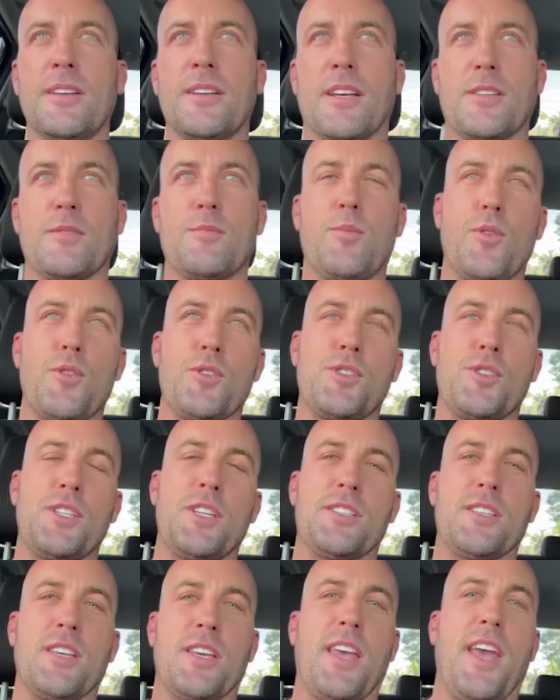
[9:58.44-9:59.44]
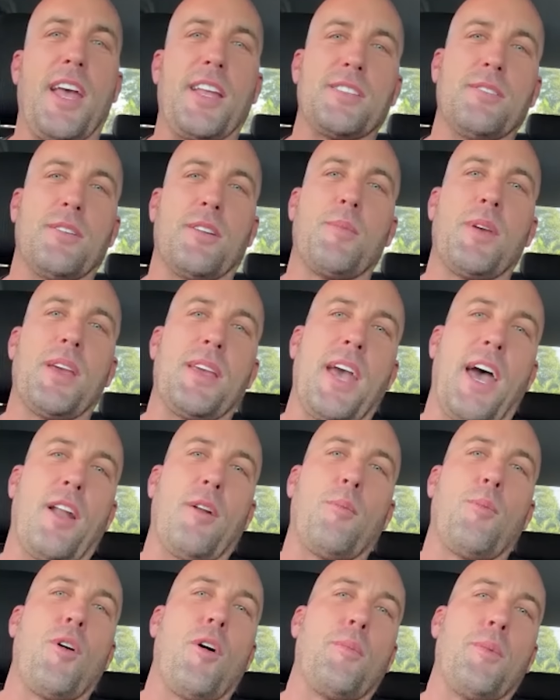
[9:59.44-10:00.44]
as bushy as it gets on a big
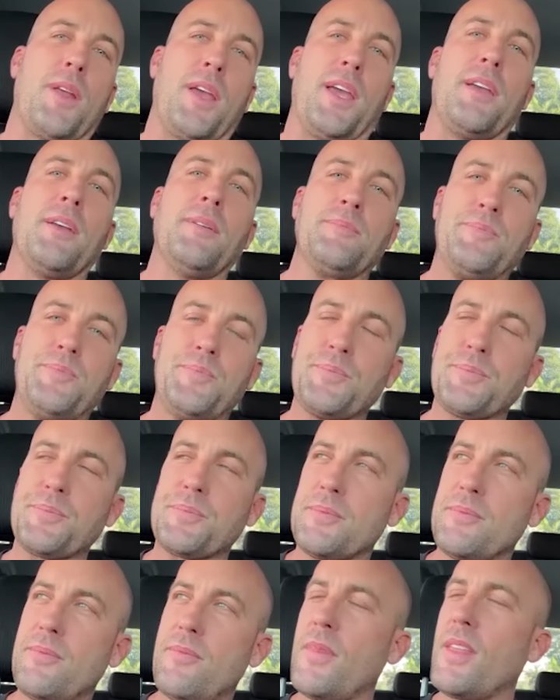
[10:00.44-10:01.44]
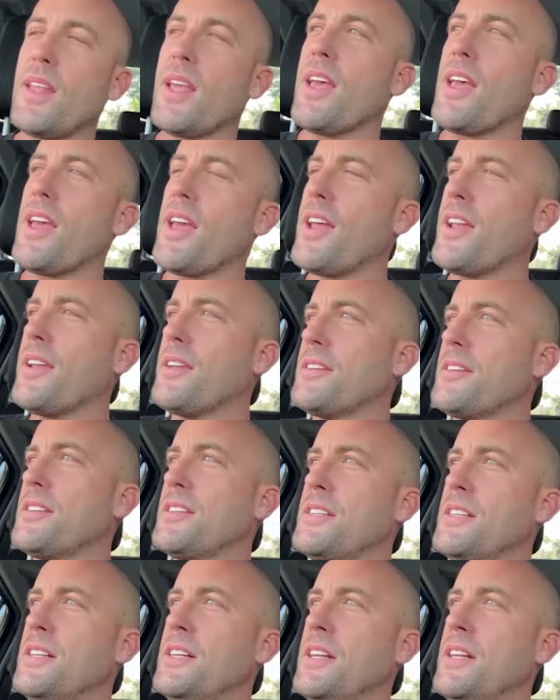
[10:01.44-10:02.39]
cattle property. And